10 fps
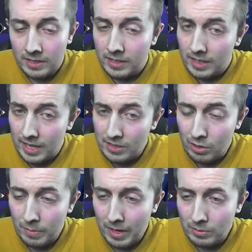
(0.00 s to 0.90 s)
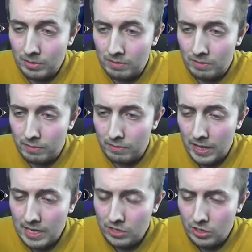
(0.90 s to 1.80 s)
He's not a bad one.
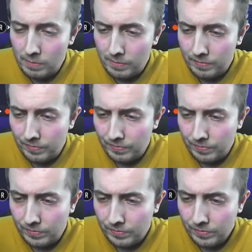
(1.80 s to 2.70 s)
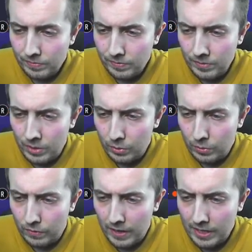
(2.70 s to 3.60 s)
Fage or
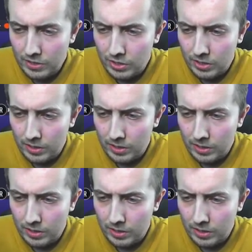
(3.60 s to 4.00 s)
Fadge.